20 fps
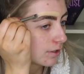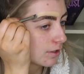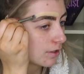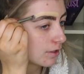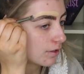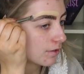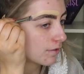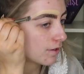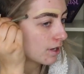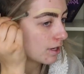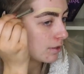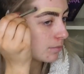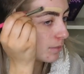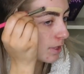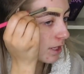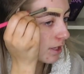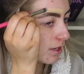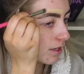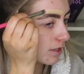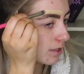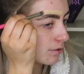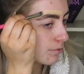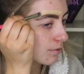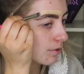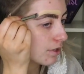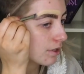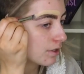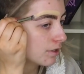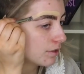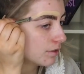go around the
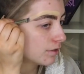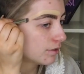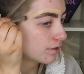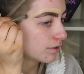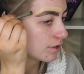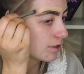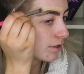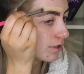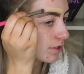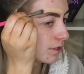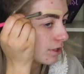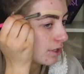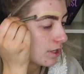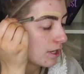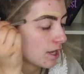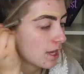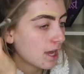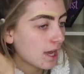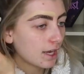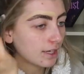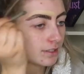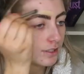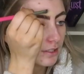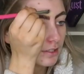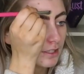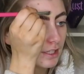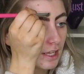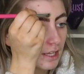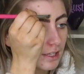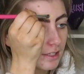eyebrows. I do
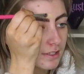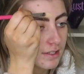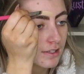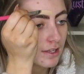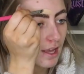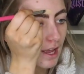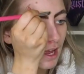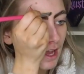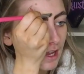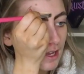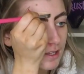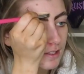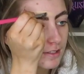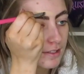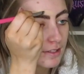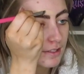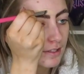this as